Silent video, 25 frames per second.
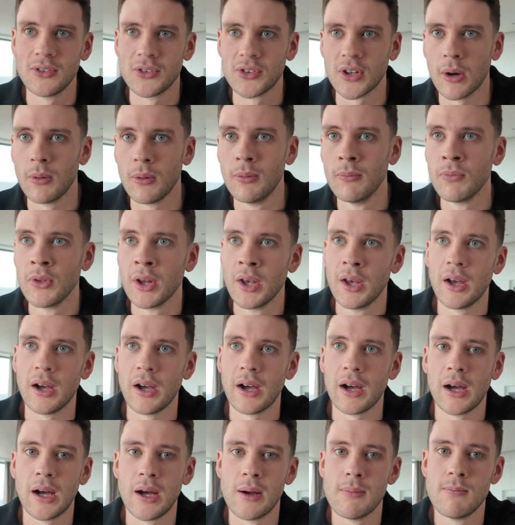So
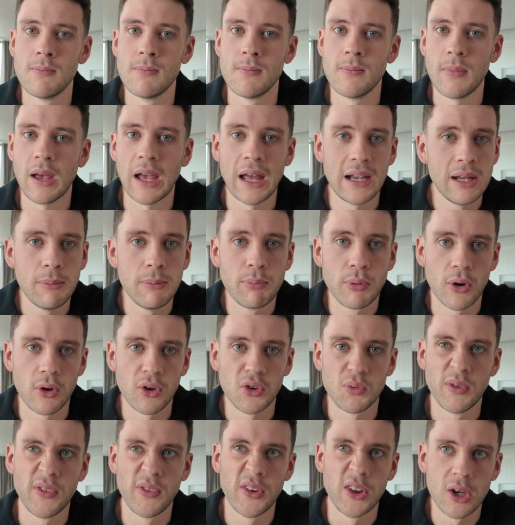any
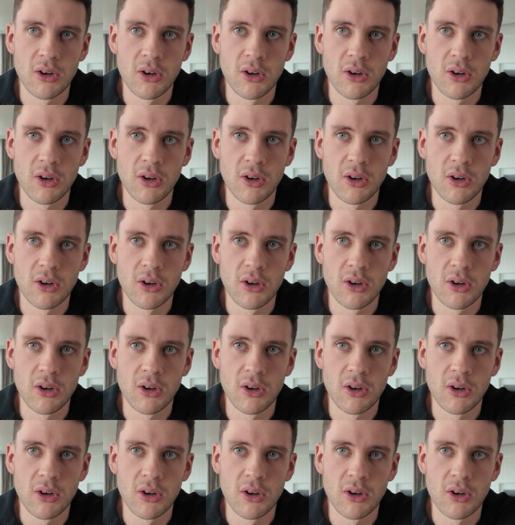products within the